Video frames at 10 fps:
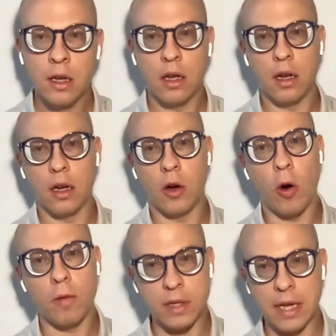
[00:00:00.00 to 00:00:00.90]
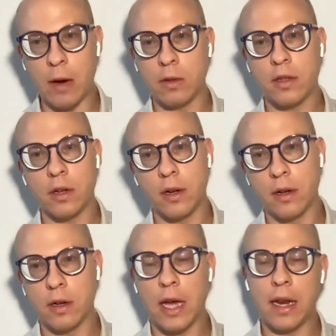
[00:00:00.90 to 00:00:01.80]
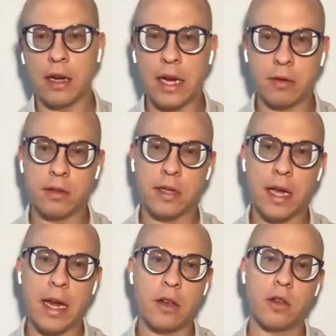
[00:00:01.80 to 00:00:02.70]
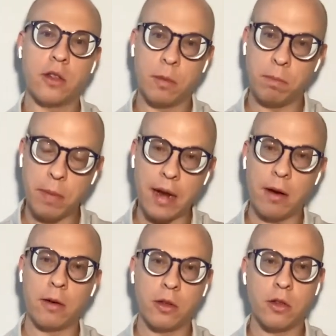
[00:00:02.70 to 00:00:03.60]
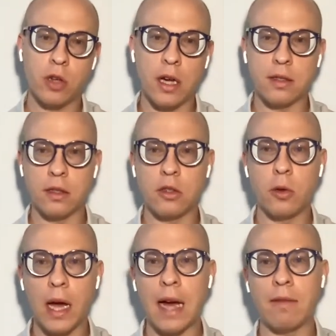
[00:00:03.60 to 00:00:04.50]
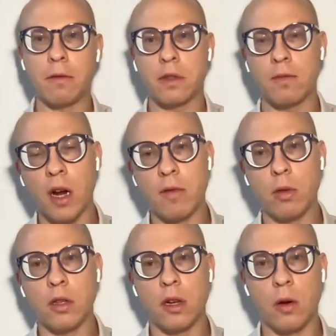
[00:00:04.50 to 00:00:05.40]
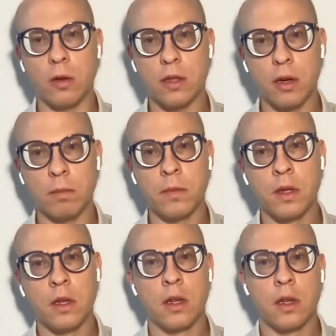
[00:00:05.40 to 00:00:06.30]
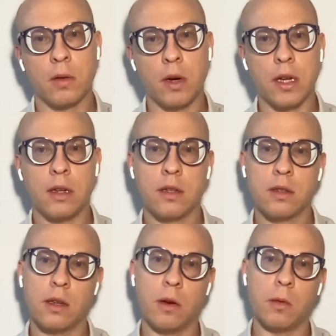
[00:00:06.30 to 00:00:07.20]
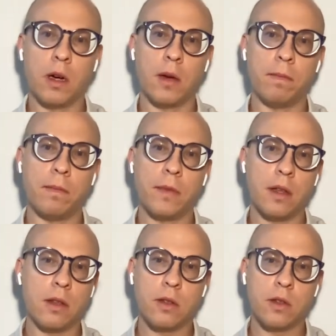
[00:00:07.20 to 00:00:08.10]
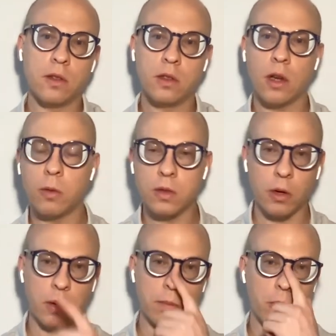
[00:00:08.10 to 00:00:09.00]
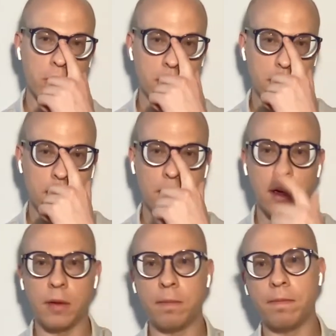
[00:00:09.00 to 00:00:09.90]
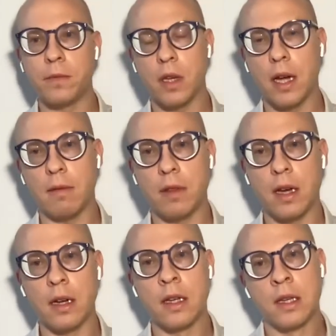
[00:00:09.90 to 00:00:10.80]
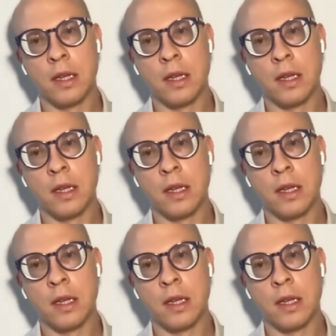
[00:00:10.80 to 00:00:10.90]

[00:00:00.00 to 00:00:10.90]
of a downturn at a later stage, the better chances you have of survival in the long term, right? So it's so important to have that.